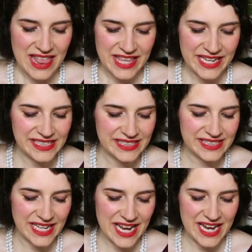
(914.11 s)

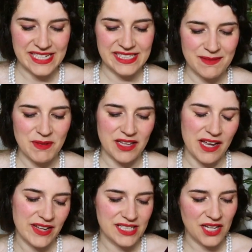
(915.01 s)
This is something that
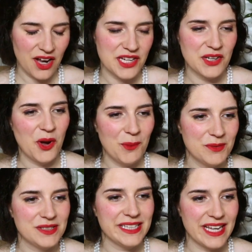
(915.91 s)
I've had to kind of
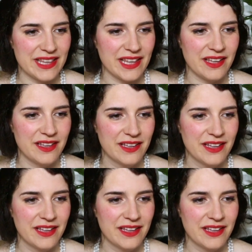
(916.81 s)
cobble together